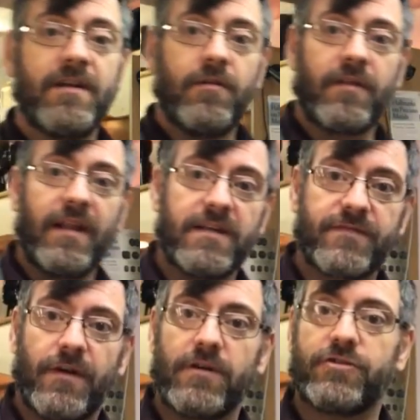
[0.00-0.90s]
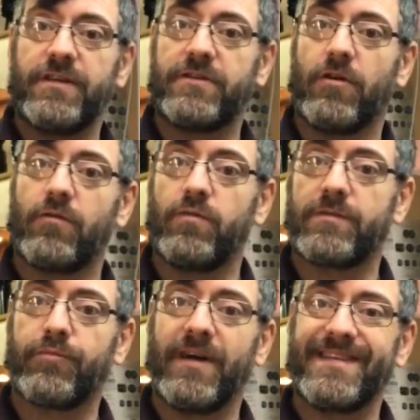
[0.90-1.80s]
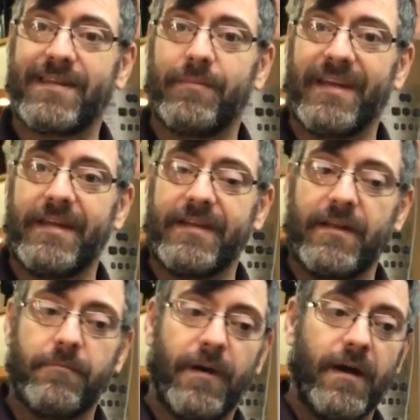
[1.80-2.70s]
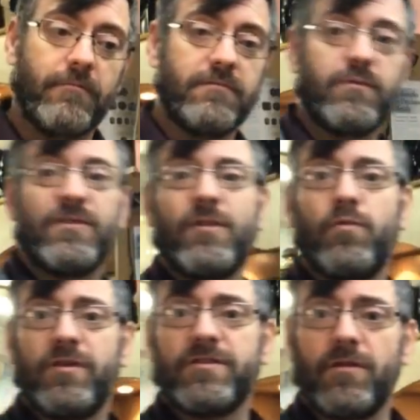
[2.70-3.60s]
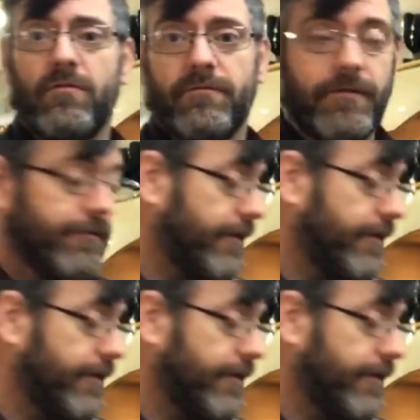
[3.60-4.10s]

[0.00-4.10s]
Now the glass vase she took was priced up at £18, which I would have sold for